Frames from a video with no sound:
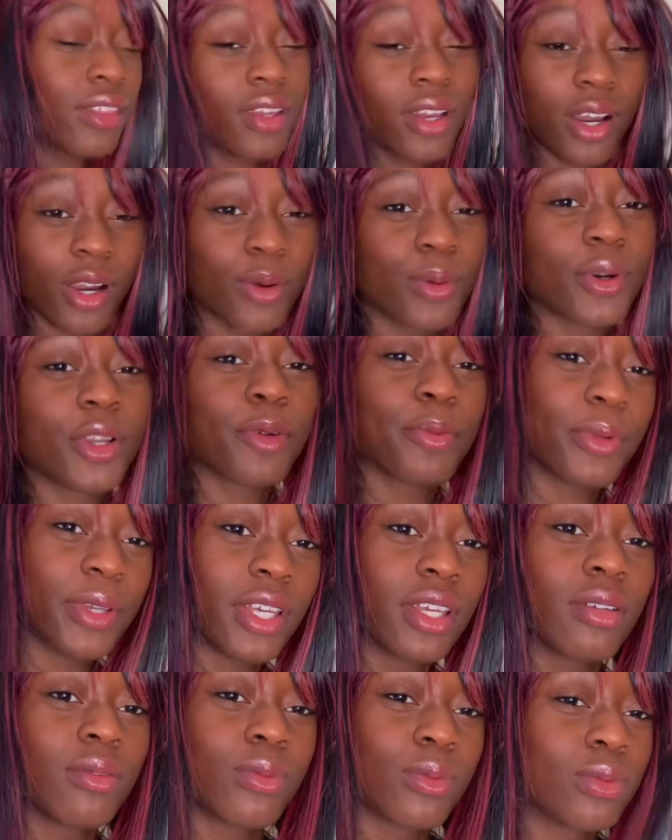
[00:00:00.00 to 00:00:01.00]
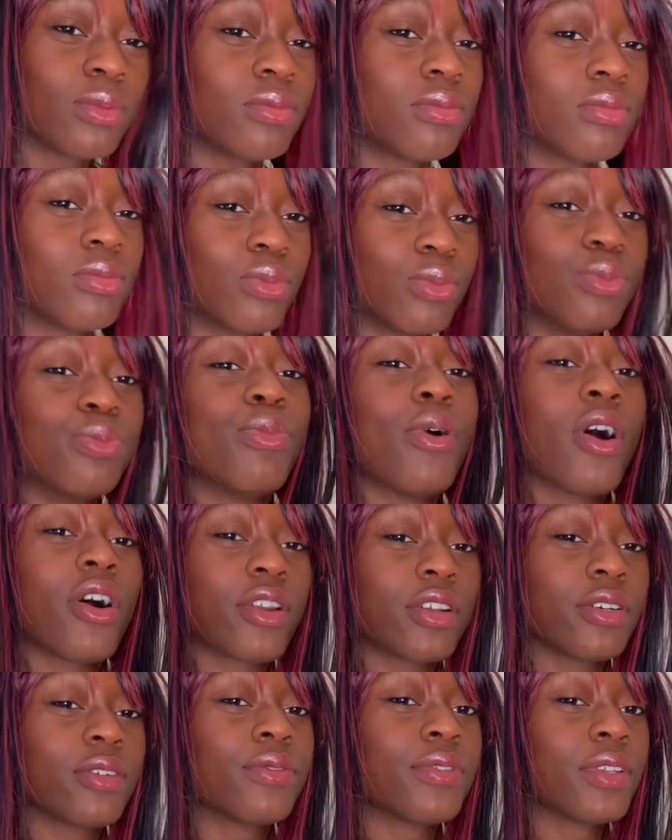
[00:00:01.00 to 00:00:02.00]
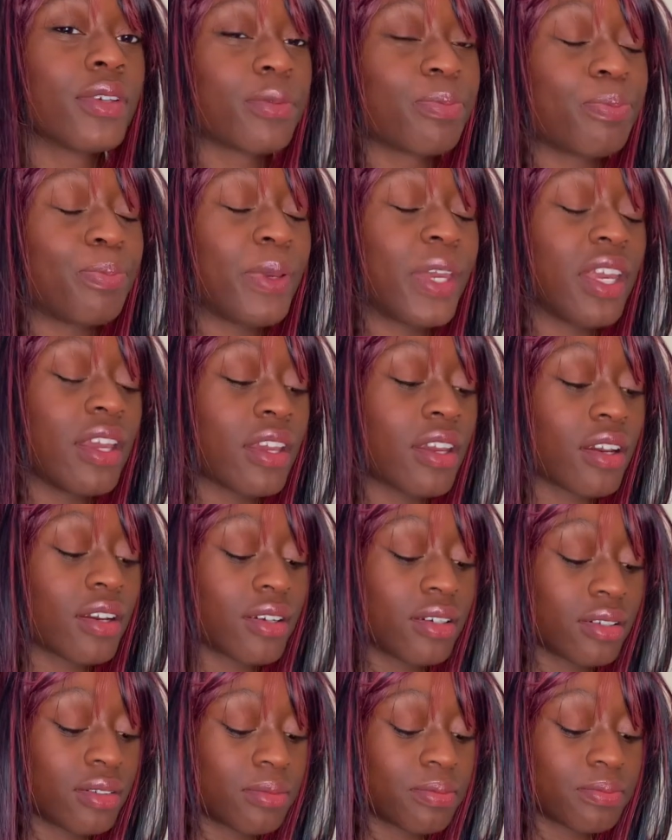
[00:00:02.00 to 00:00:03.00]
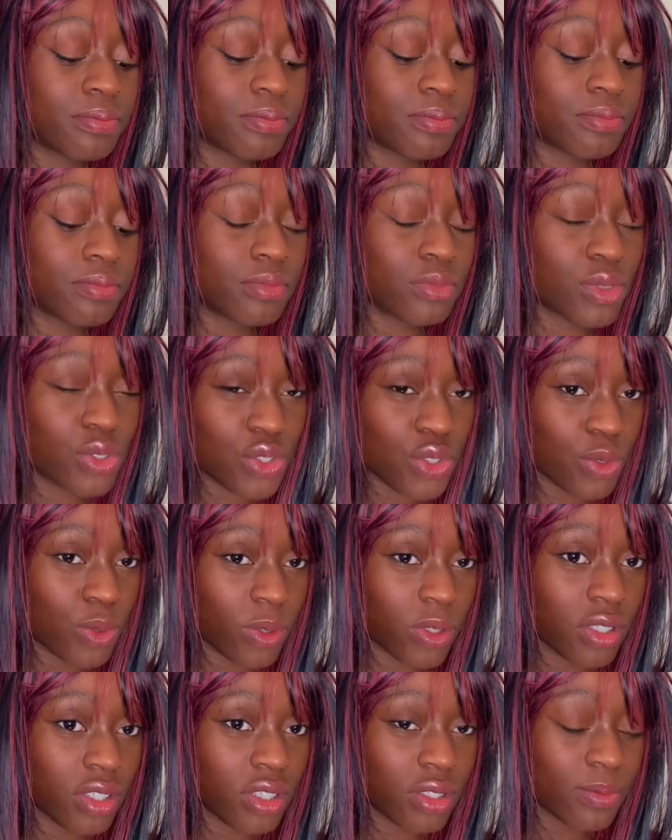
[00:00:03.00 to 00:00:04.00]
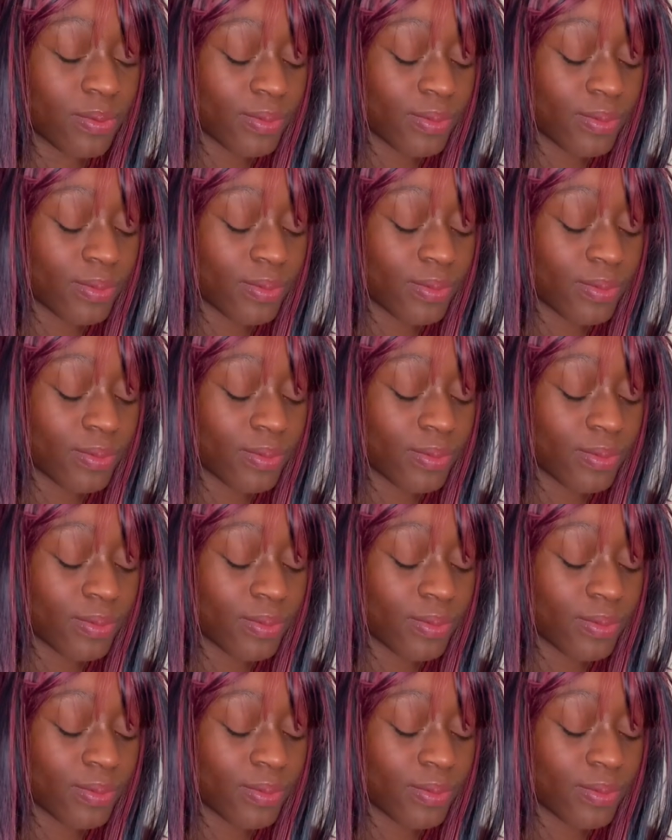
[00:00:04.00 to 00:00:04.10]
I want to be part of the pink squad.